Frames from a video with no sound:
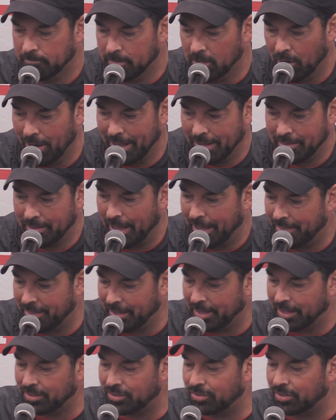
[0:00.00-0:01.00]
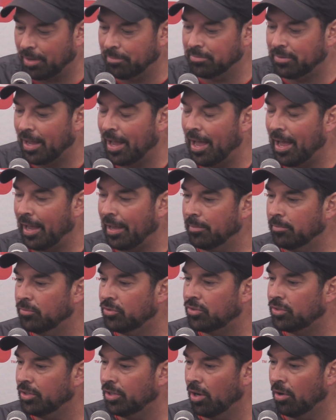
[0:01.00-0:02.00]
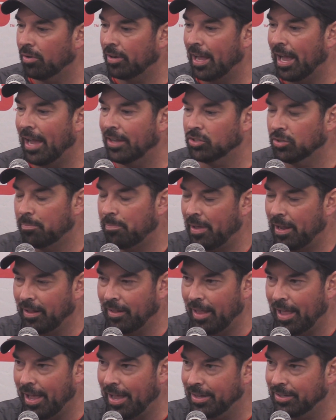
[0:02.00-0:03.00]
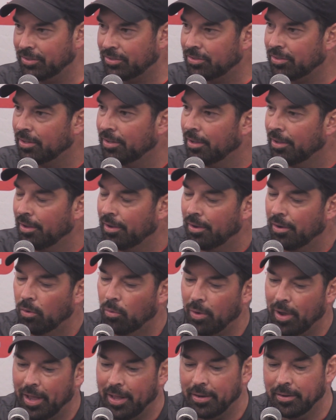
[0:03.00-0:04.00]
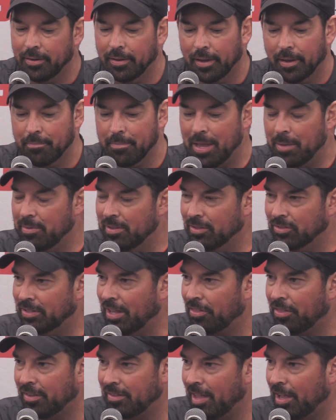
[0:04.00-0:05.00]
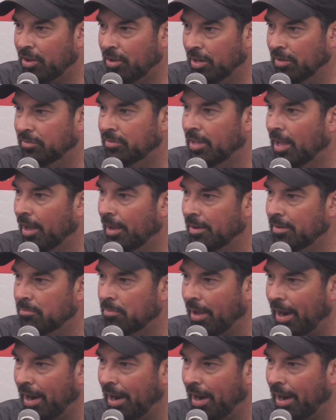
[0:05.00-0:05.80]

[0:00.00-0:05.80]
You know, I think it's sometimes, you know, guys are penalized when maybe there's nothing they could have done.